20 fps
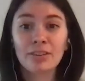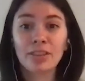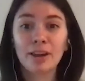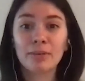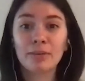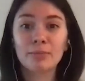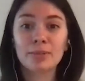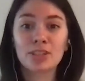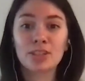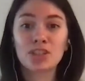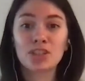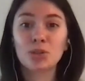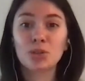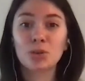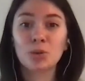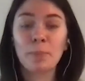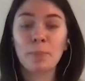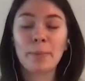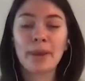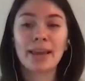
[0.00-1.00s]
for them
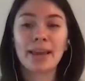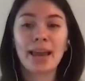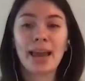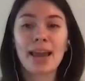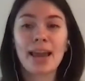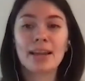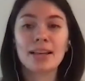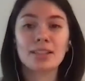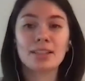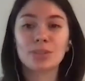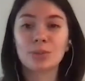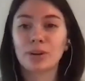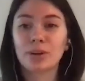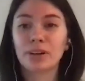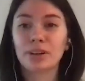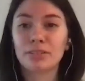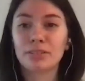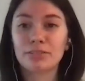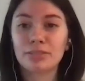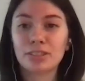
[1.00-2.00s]
to make any sort
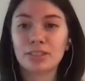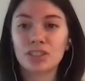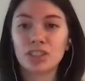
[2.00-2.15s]
of